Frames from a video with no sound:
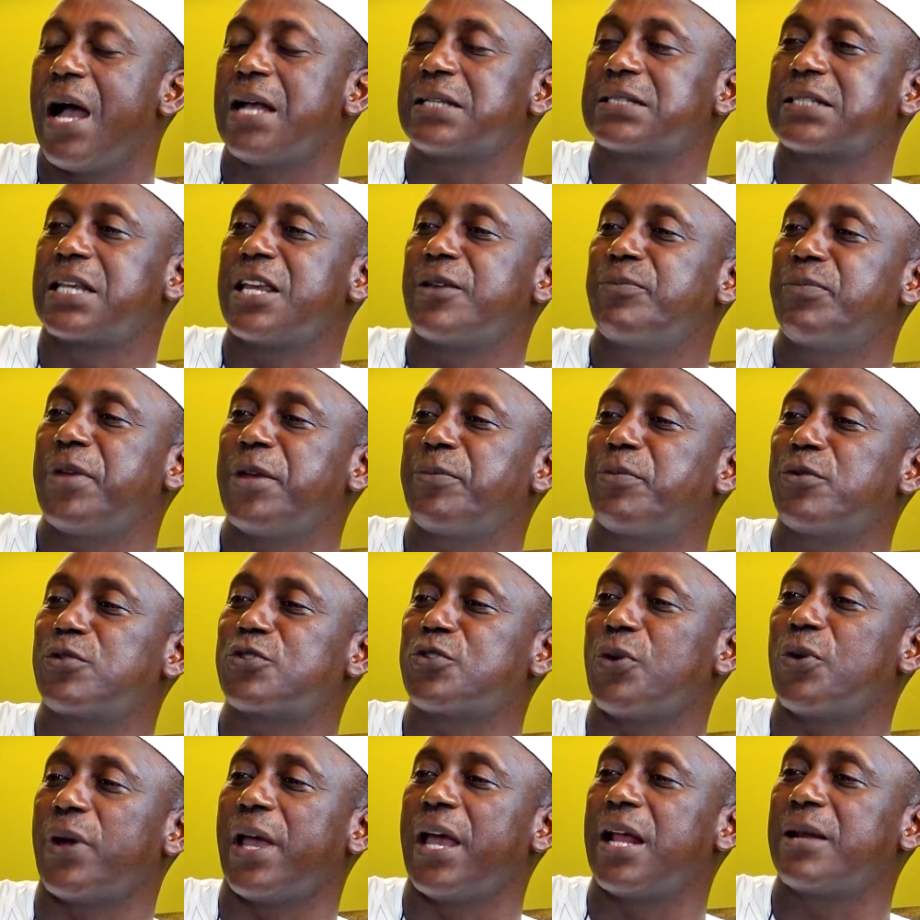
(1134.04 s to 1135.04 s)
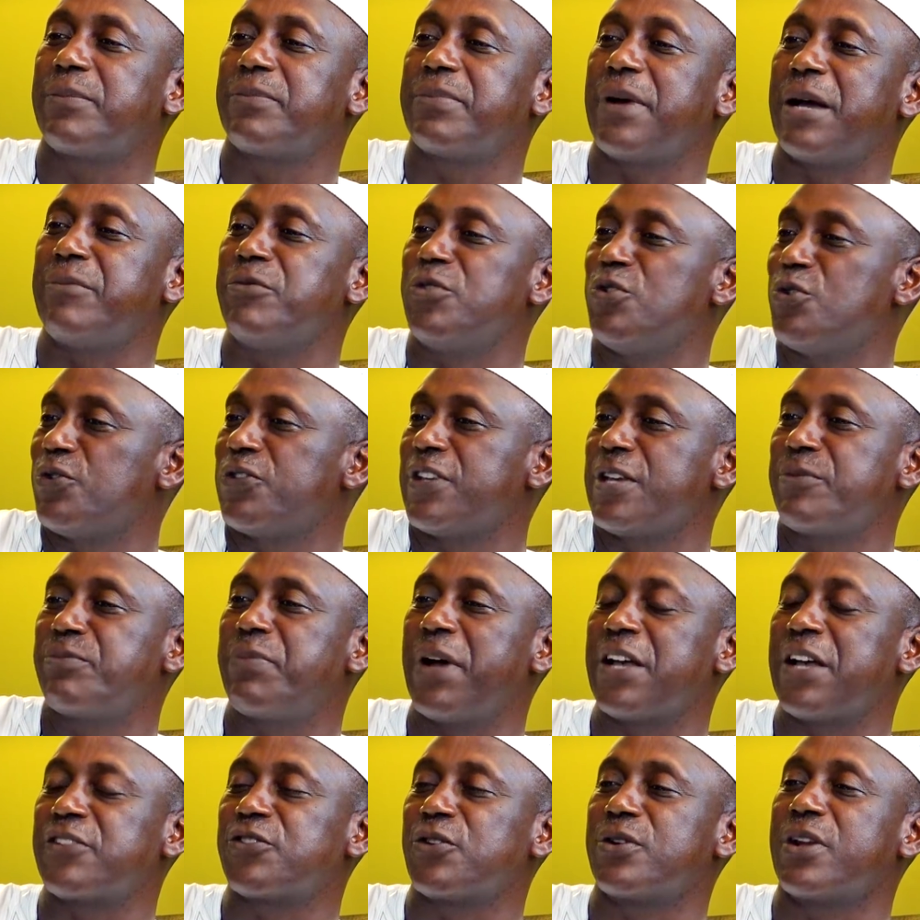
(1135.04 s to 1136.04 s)
asking people to help. I'm using
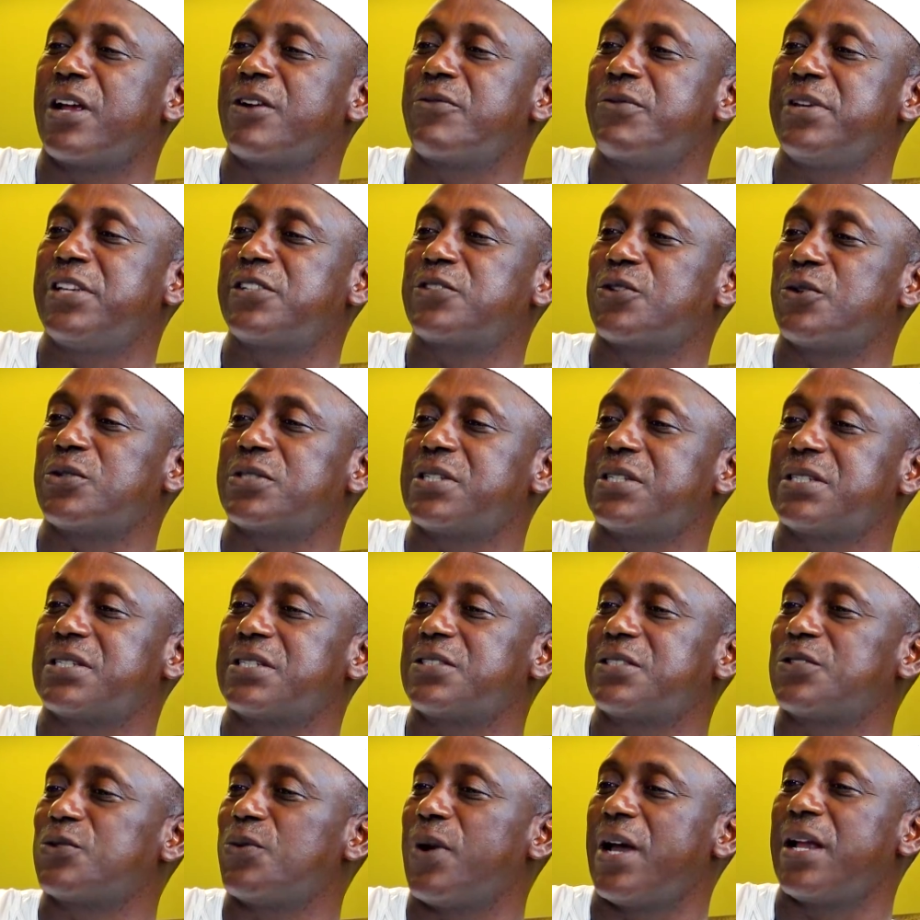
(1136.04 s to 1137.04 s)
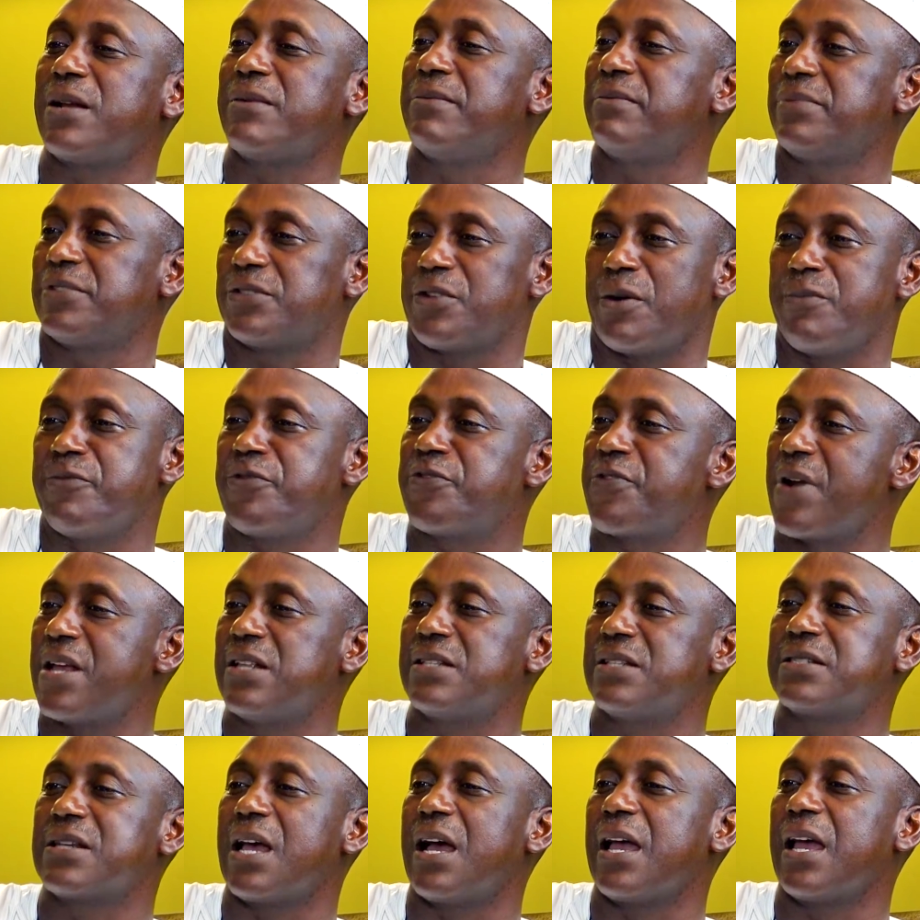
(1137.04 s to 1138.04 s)
personal resources as well. Some
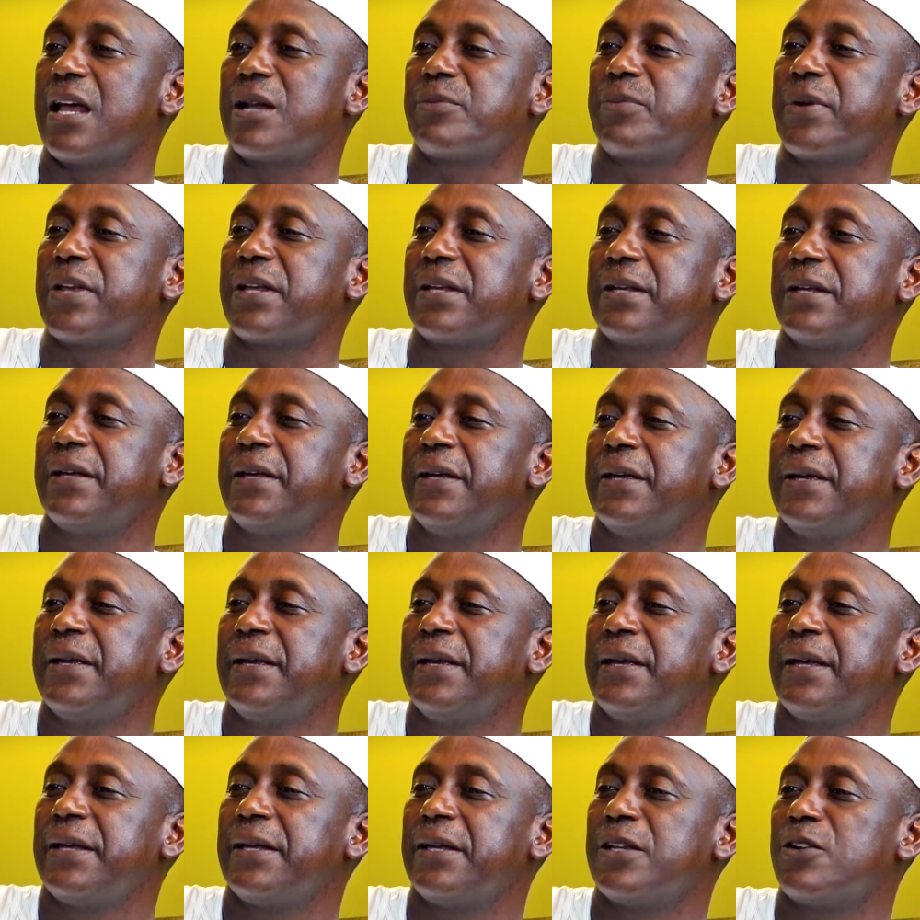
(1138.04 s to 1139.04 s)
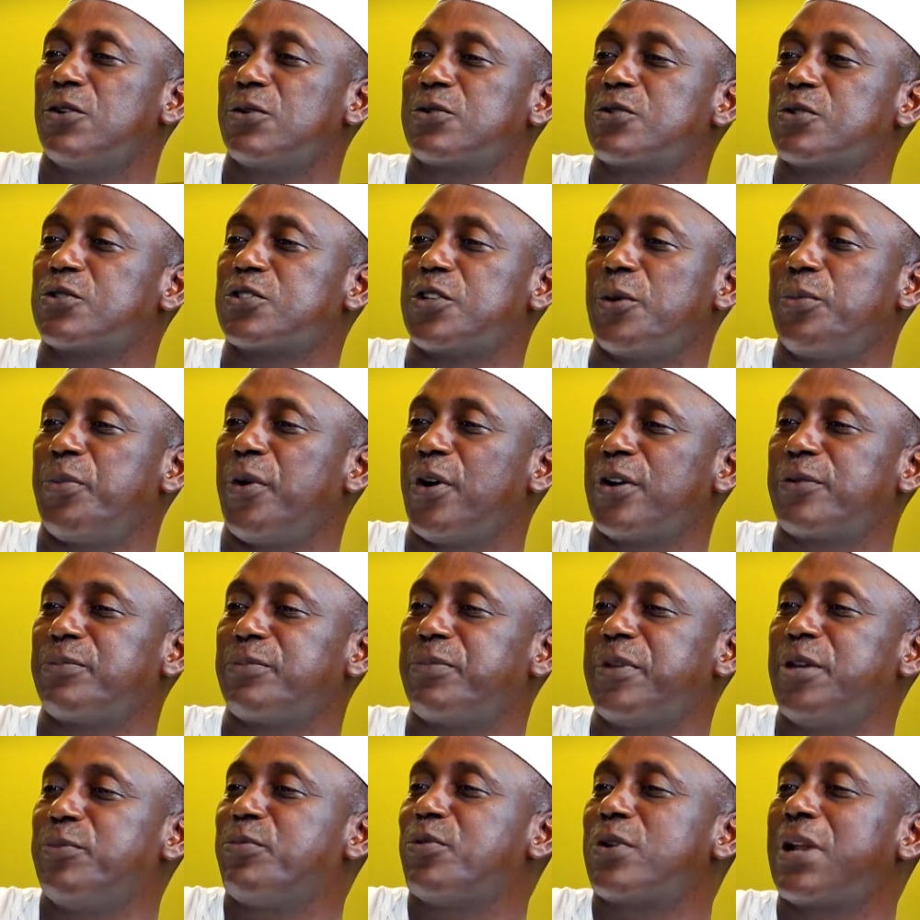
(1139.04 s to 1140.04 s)
friends are helping, to support.
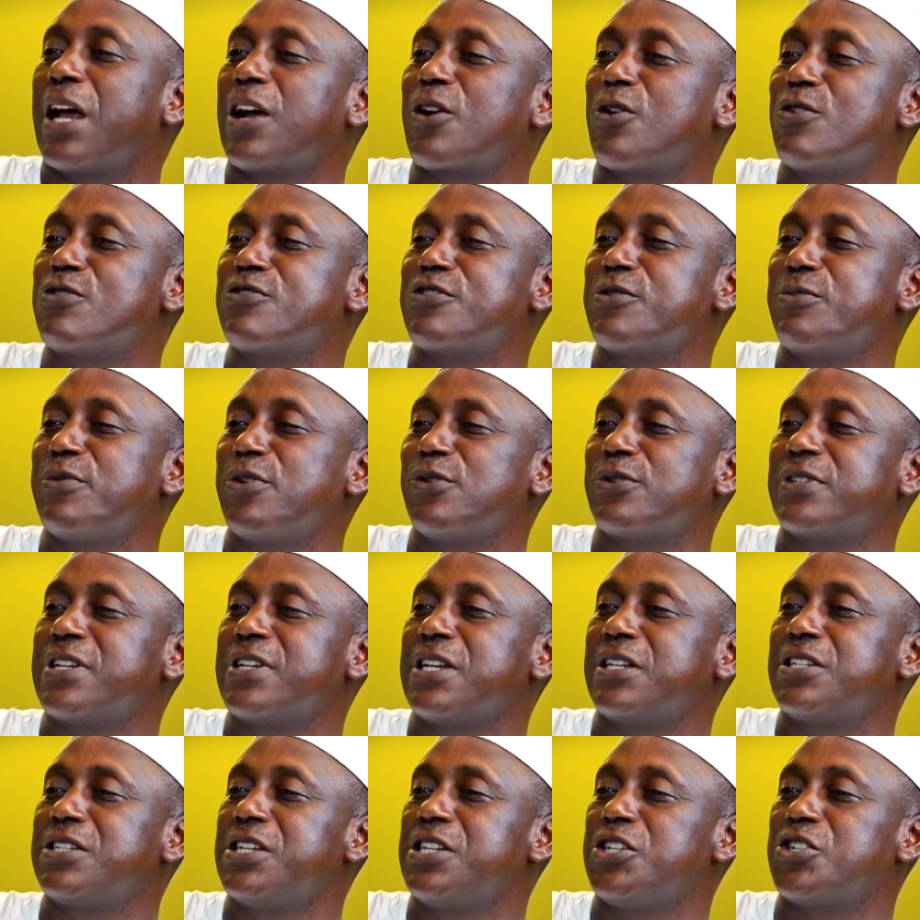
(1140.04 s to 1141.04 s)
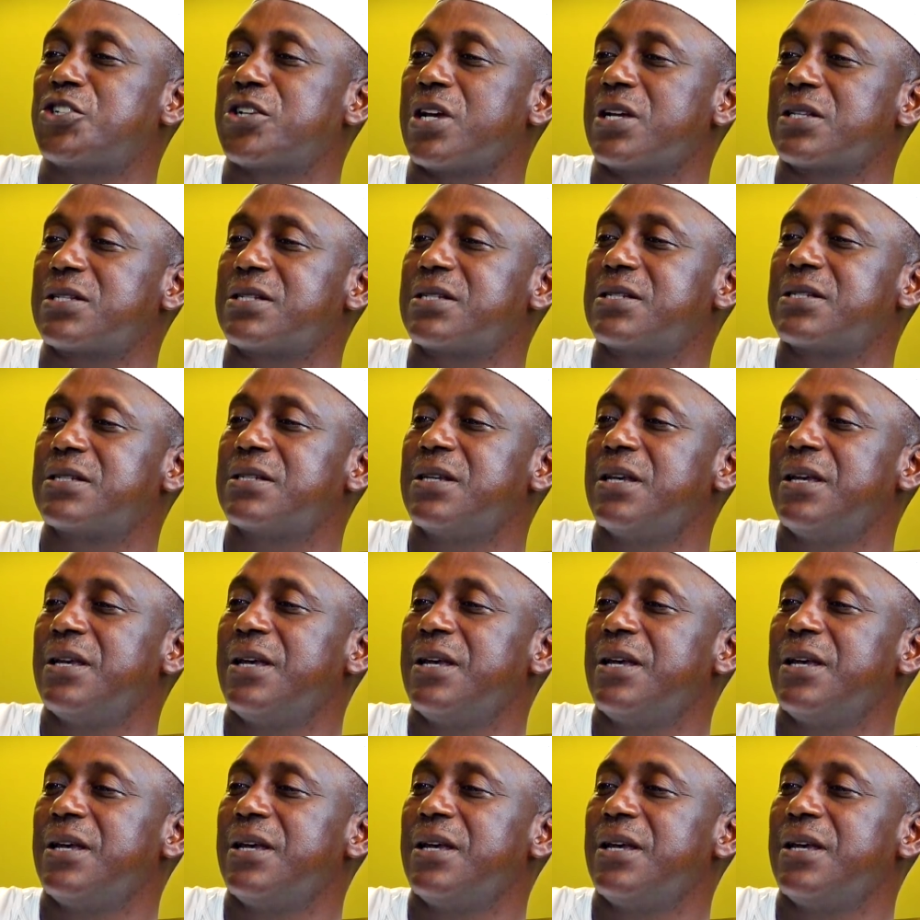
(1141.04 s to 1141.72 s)
People are contributing T-shirts.